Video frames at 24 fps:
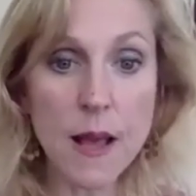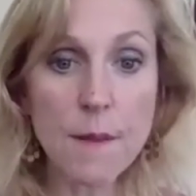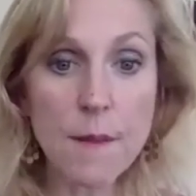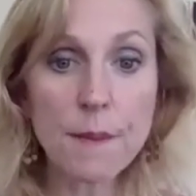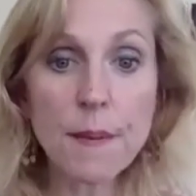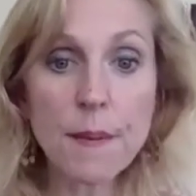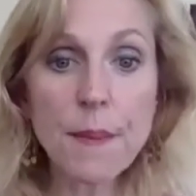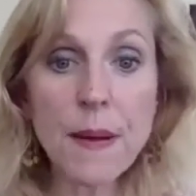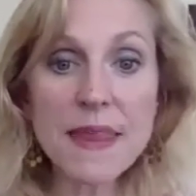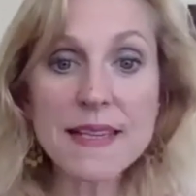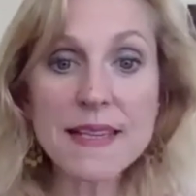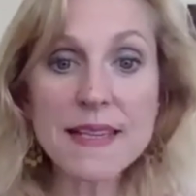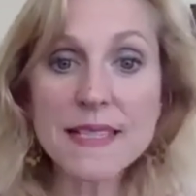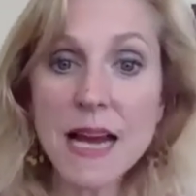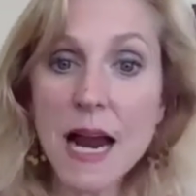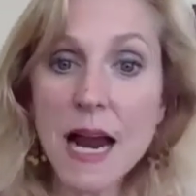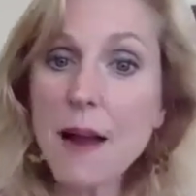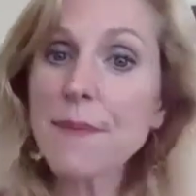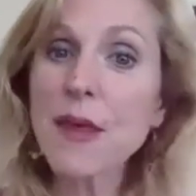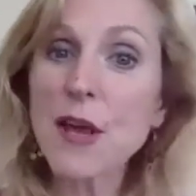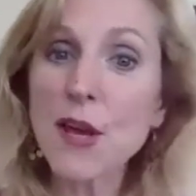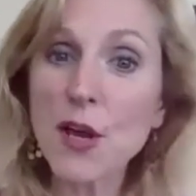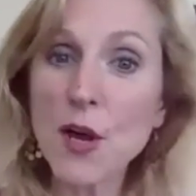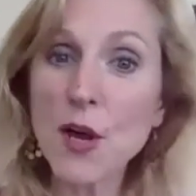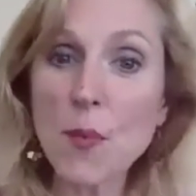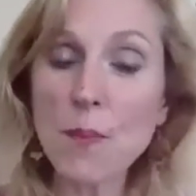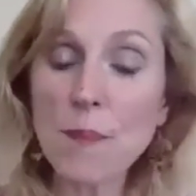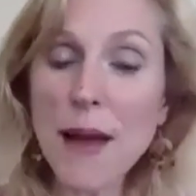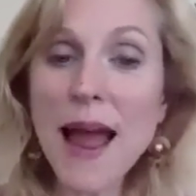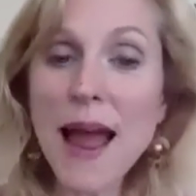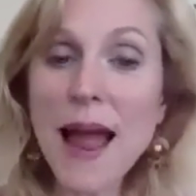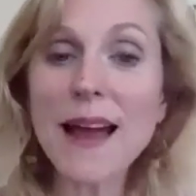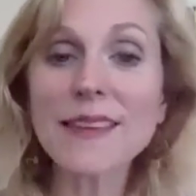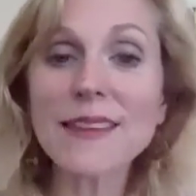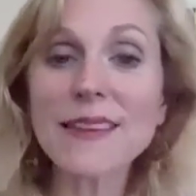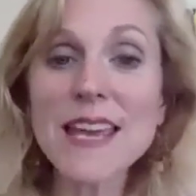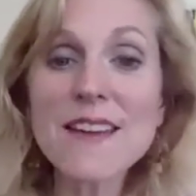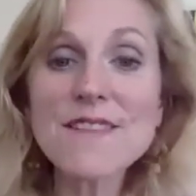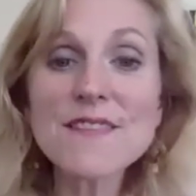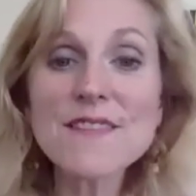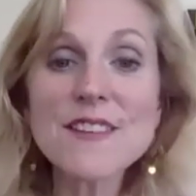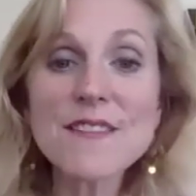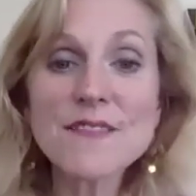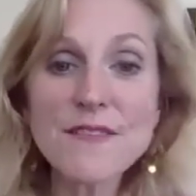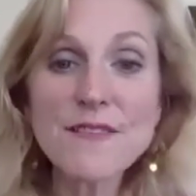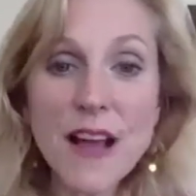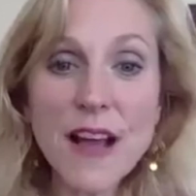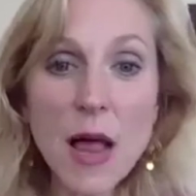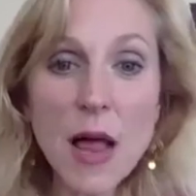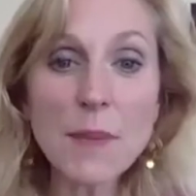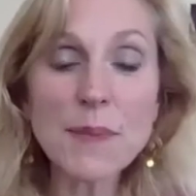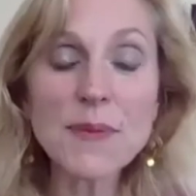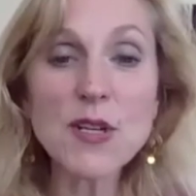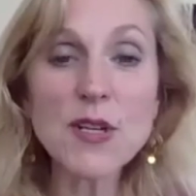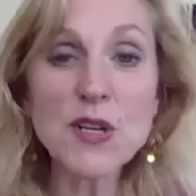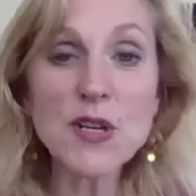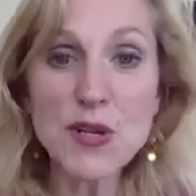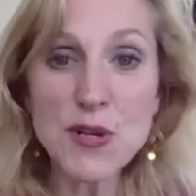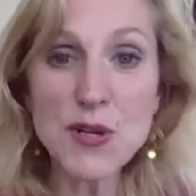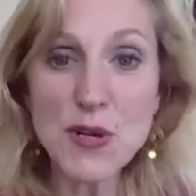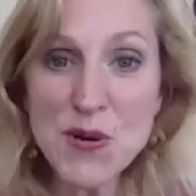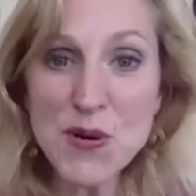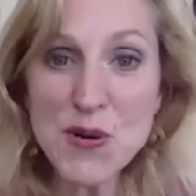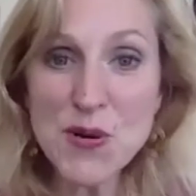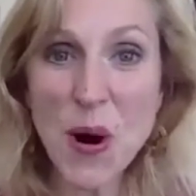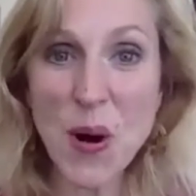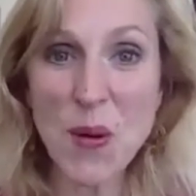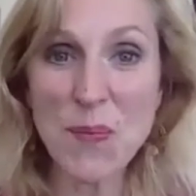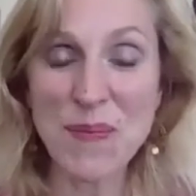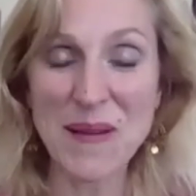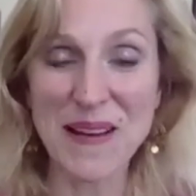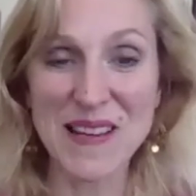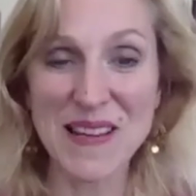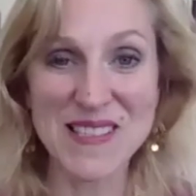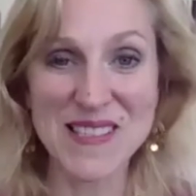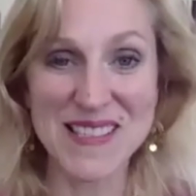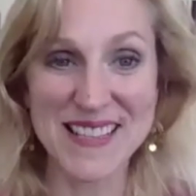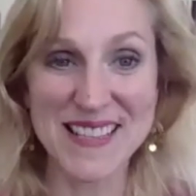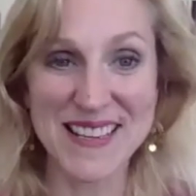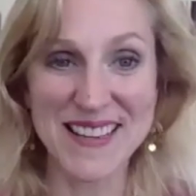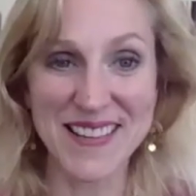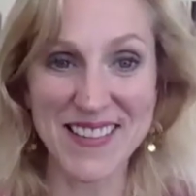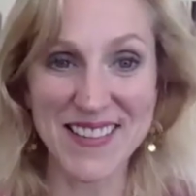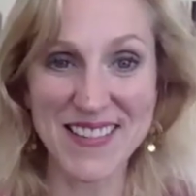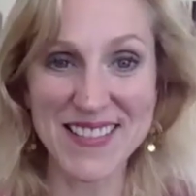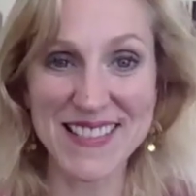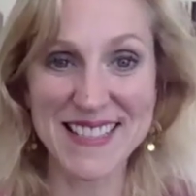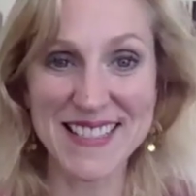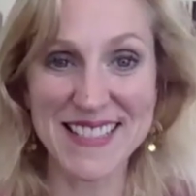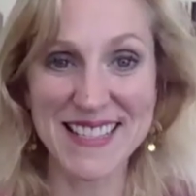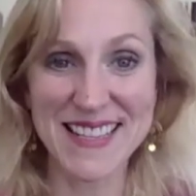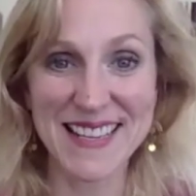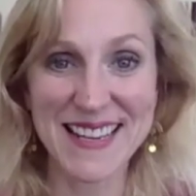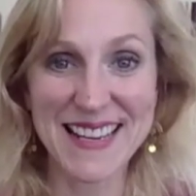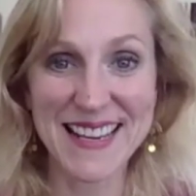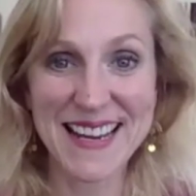But by the time they go back, they've developed new coping skills